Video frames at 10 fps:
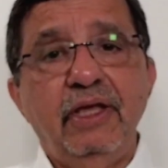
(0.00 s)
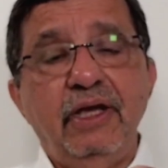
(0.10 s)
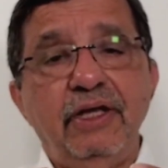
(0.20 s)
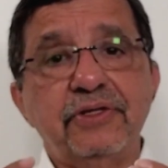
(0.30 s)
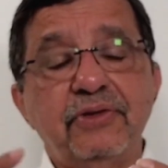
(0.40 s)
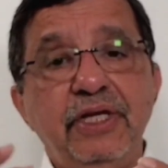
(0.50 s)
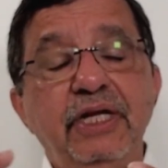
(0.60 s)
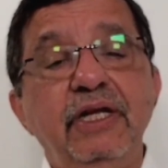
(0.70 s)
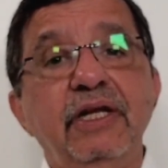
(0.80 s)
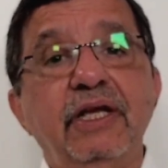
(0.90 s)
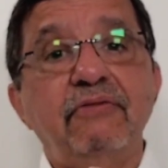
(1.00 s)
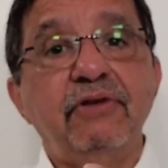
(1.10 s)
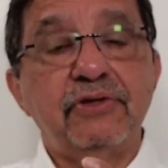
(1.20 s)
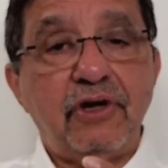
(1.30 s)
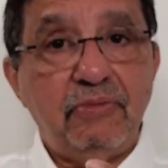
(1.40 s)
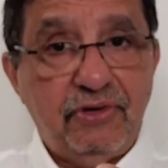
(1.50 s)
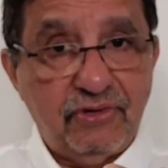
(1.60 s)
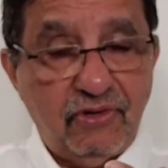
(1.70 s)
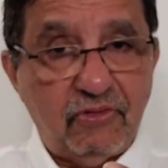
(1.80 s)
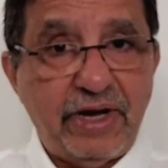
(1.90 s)
And so he didn't have a job to
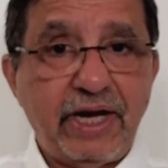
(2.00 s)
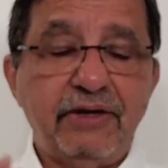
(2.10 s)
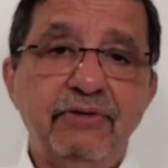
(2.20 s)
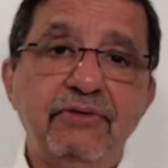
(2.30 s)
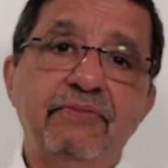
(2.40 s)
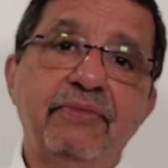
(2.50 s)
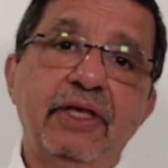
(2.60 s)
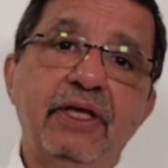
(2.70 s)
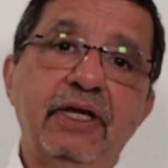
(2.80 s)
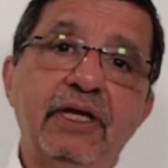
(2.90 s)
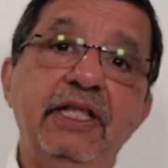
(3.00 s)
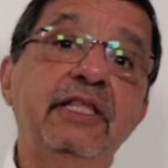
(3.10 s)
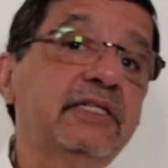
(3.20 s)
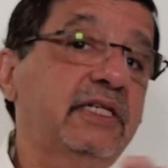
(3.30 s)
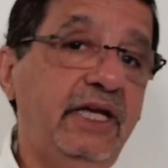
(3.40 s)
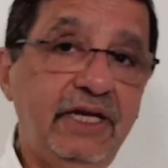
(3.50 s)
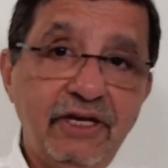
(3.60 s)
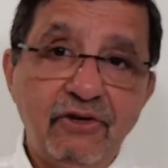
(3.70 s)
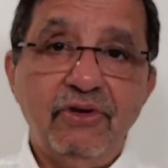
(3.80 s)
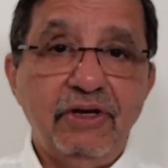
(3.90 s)
go back to. And this lady
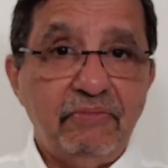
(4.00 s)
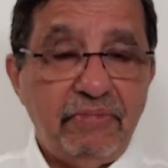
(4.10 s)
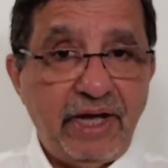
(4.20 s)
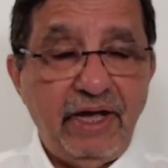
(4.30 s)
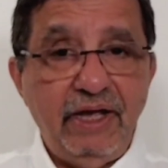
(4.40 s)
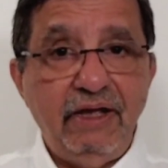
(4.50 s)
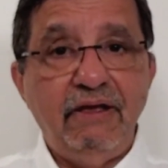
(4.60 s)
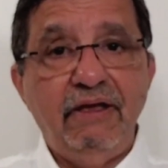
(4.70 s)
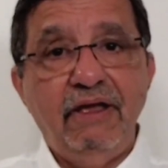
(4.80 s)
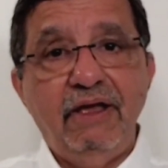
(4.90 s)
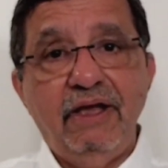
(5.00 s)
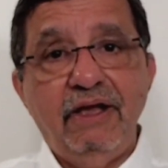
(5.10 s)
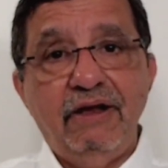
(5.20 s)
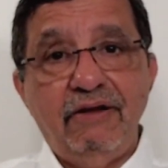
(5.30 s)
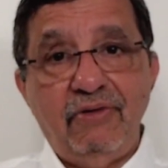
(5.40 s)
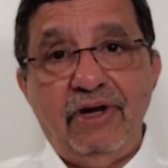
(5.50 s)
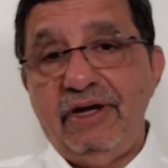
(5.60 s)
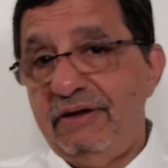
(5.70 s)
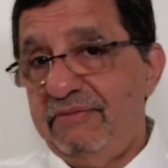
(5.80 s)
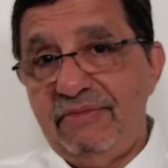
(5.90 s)
couldn't pay
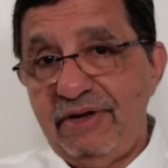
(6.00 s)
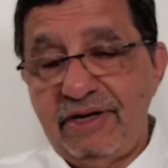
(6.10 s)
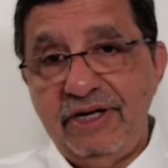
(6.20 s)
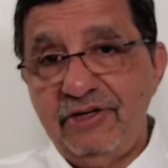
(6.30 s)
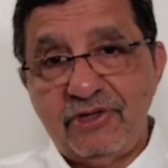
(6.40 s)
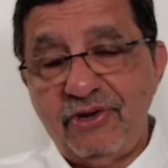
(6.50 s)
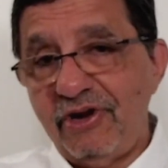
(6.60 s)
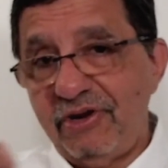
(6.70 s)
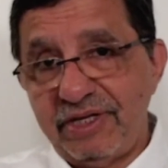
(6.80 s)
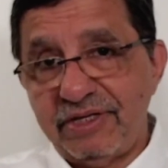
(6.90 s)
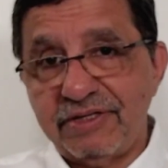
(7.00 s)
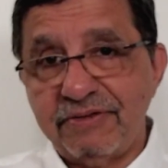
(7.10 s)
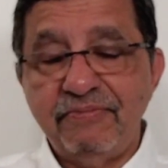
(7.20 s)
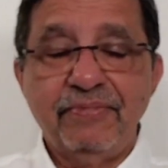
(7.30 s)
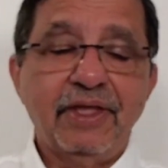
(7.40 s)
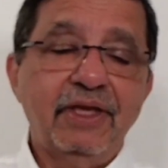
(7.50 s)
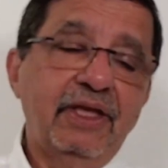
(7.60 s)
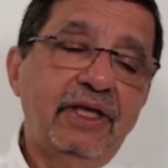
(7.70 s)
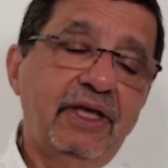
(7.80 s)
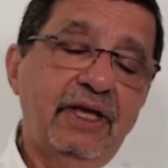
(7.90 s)
her installments.
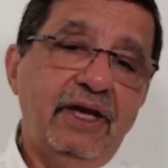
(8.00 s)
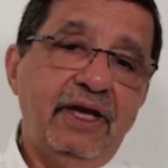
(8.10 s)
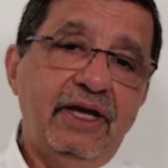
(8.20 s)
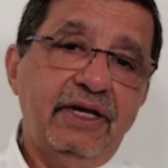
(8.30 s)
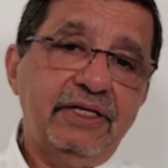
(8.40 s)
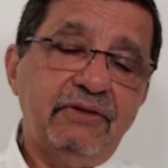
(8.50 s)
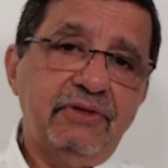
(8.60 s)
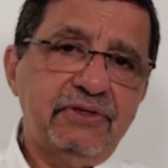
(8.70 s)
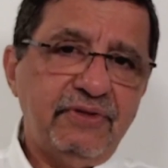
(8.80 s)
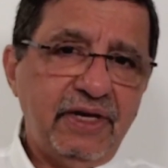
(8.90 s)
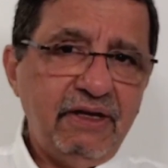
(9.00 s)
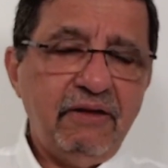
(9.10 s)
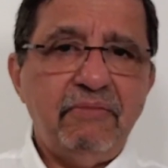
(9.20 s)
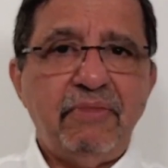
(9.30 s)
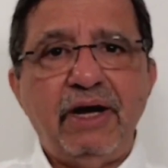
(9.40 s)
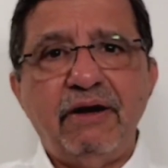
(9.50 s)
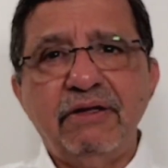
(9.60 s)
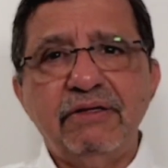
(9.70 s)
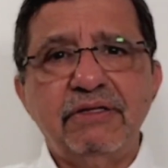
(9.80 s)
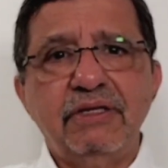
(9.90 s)
And she was very
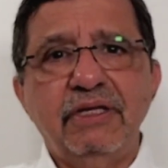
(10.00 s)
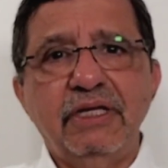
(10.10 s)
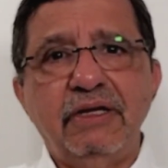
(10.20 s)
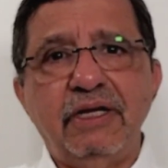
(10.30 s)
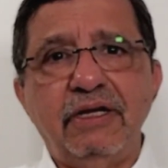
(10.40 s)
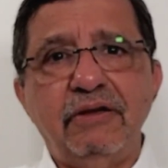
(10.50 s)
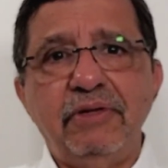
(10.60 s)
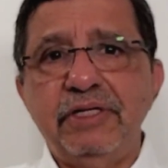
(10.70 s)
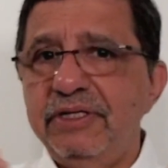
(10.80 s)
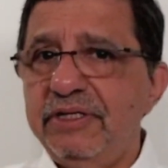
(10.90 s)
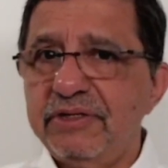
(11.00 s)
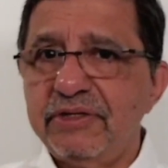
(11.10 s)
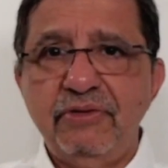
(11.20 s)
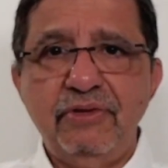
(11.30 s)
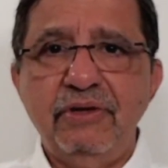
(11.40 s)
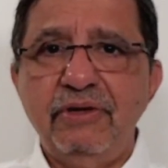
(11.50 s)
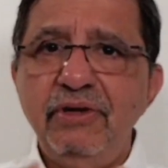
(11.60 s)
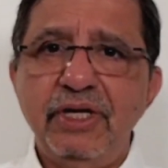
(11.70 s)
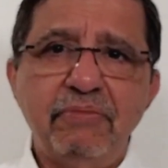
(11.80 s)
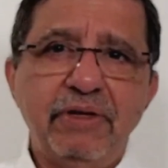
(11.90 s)
embarrassed, but she just couldn't do it.